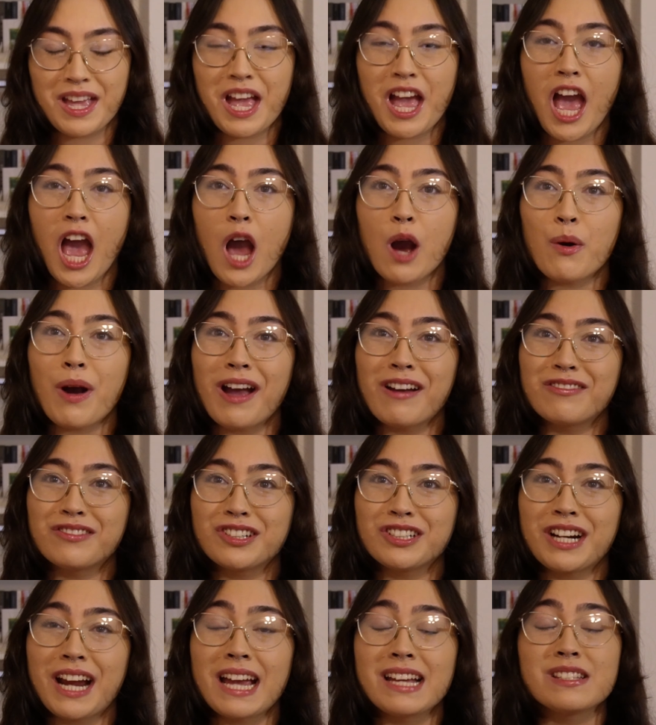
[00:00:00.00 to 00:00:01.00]

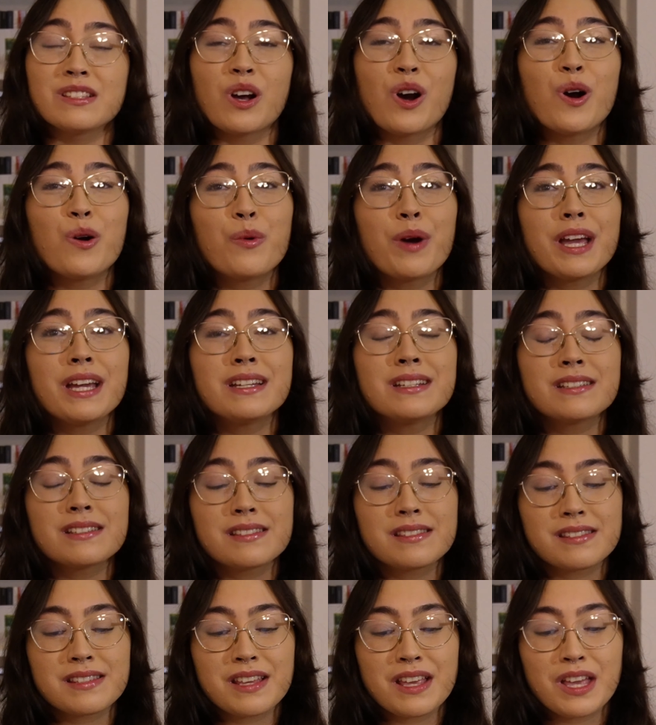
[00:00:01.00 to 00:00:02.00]
However, as
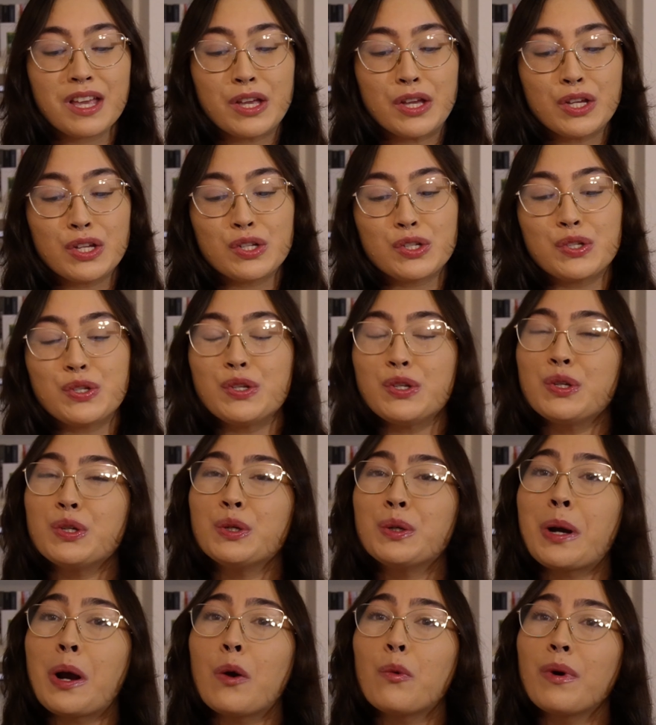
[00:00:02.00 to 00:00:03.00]
always, do
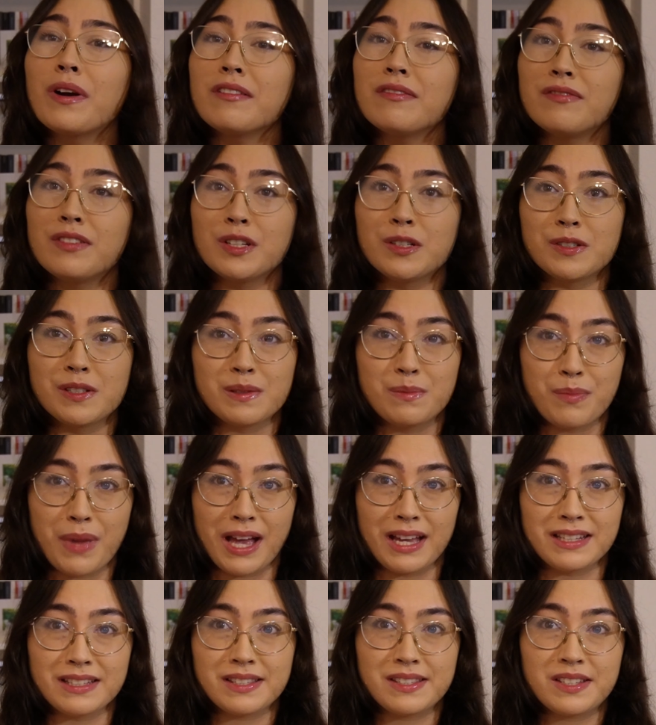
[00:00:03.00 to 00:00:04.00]
what feels
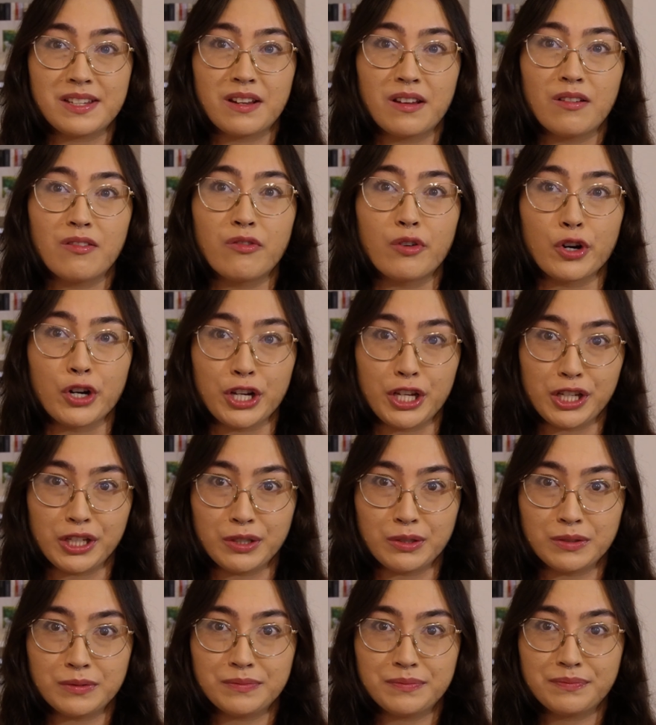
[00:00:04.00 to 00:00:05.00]
best for
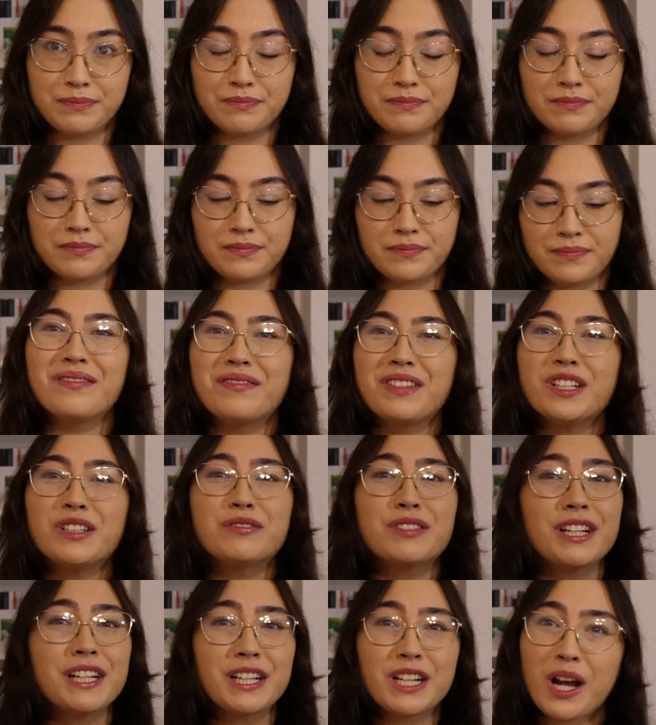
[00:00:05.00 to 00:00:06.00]
you. Feel
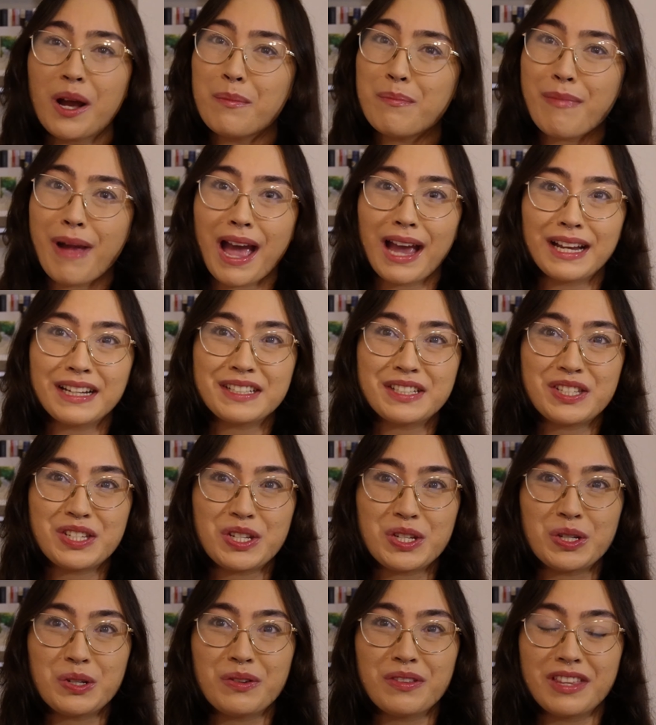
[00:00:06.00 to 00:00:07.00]
free to come back
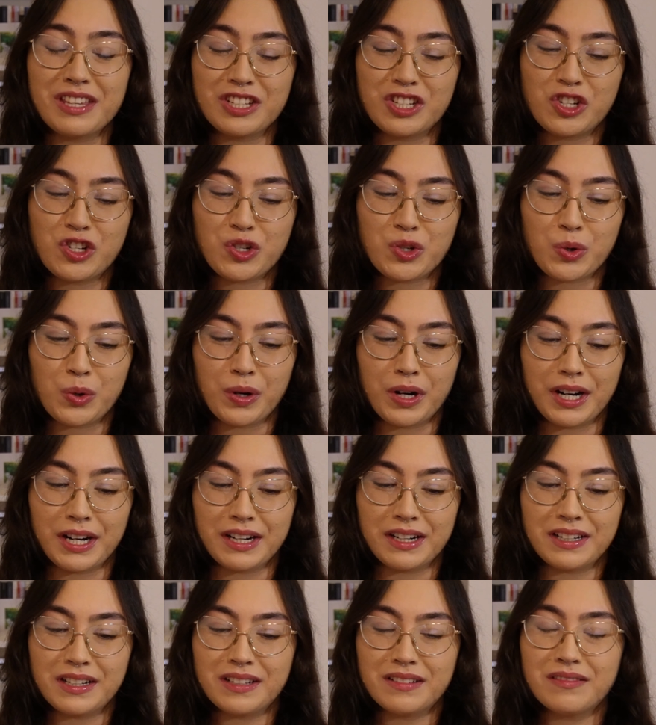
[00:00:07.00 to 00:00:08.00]
to this
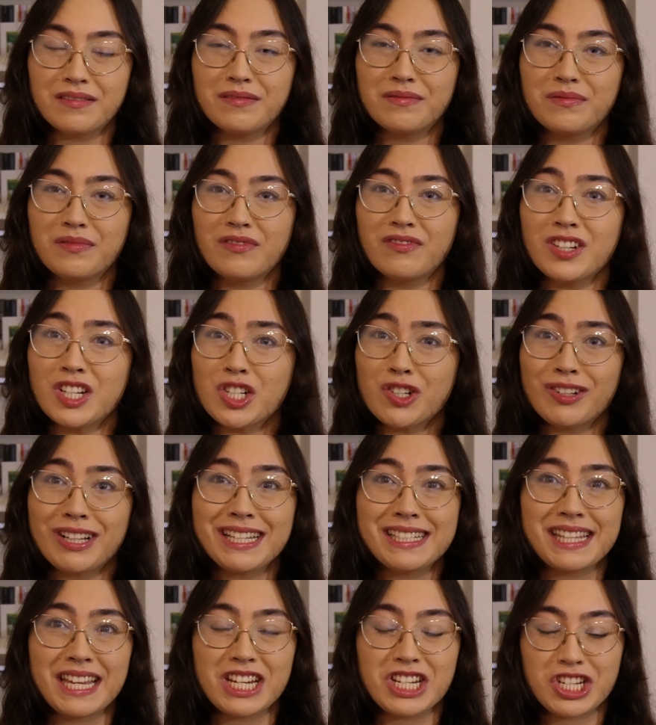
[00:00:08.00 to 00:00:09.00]
short
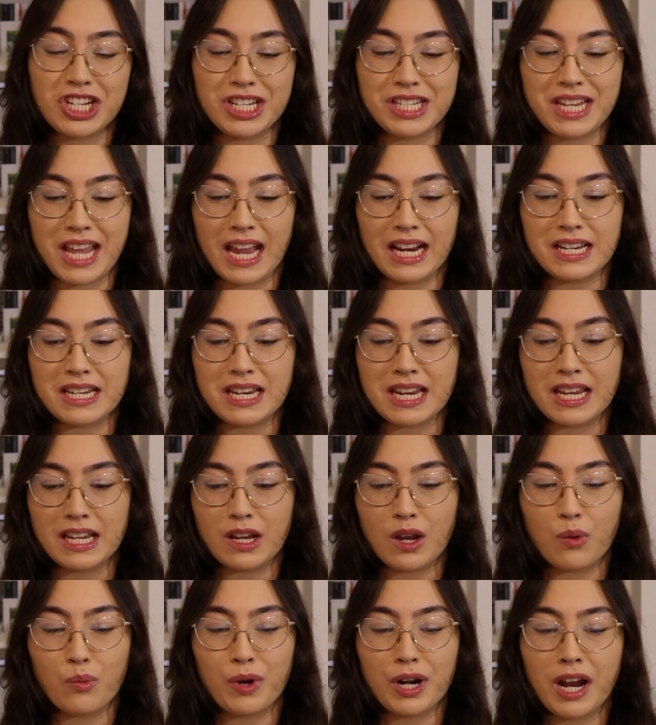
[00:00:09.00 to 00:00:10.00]
visualization
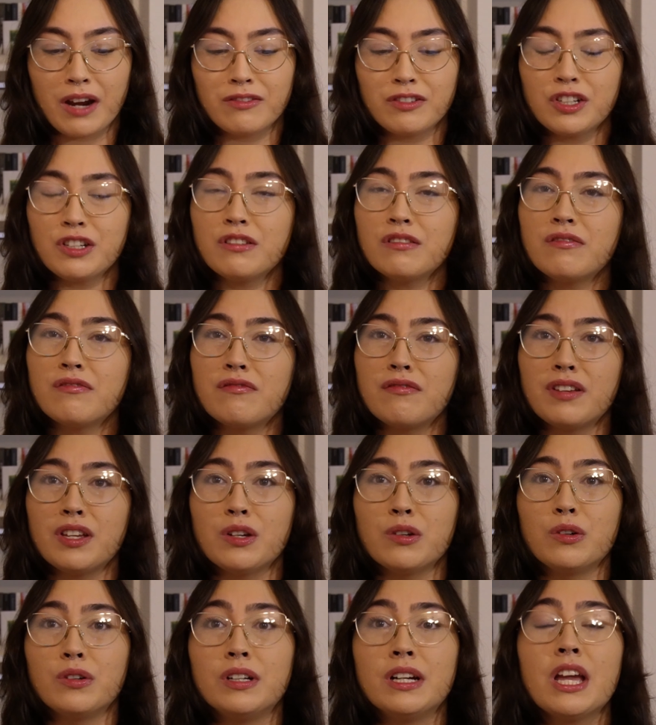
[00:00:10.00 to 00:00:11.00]
technique whenever you
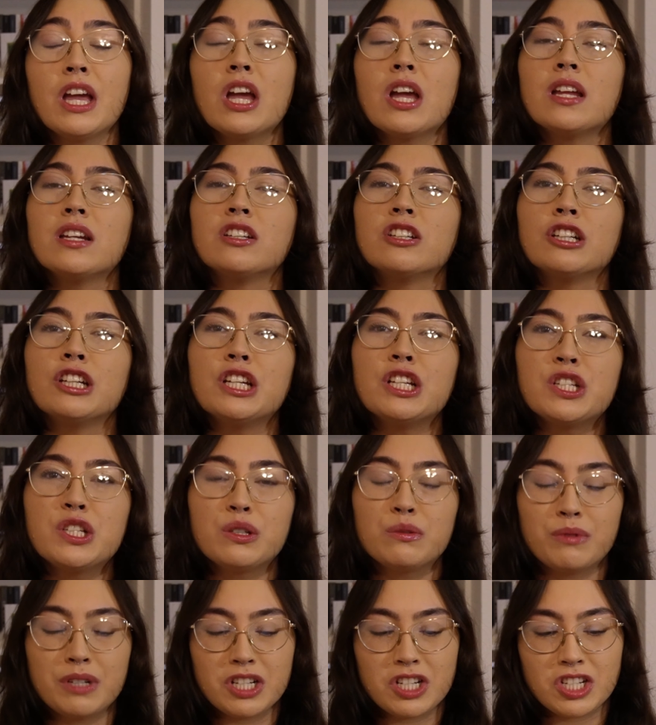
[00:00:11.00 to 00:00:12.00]
feel your
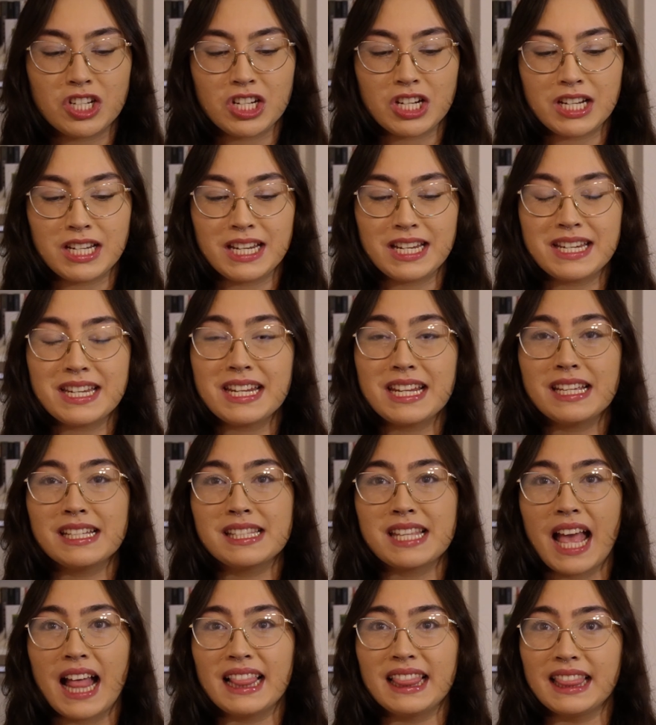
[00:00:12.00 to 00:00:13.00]
intuition needs
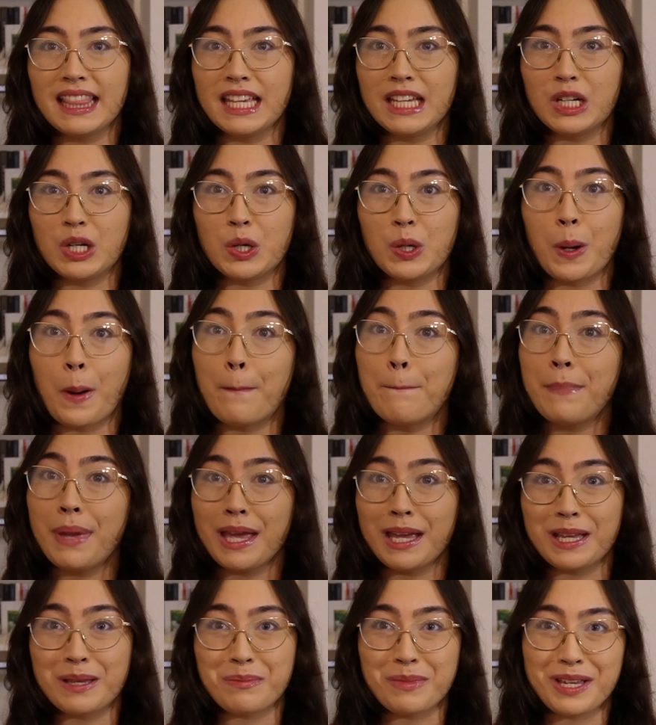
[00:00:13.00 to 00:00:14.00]
a little
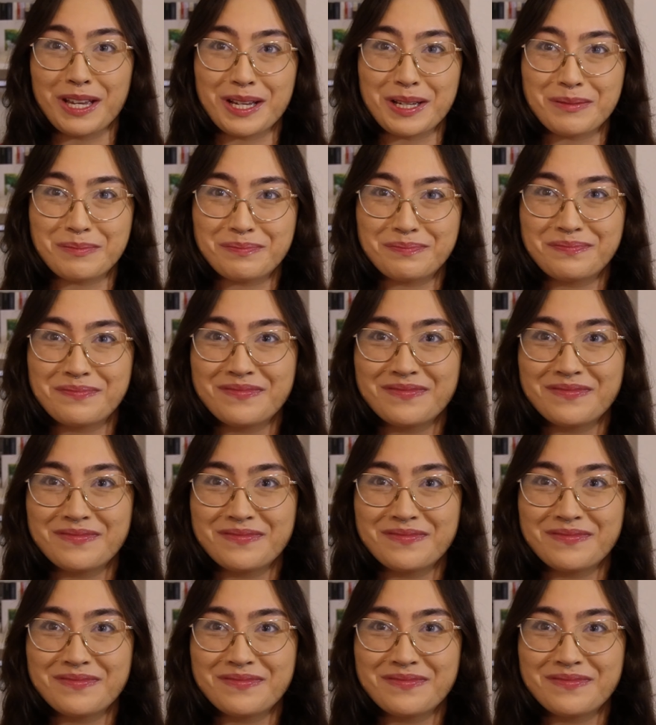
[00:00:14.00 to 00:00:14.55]
pick-me-up.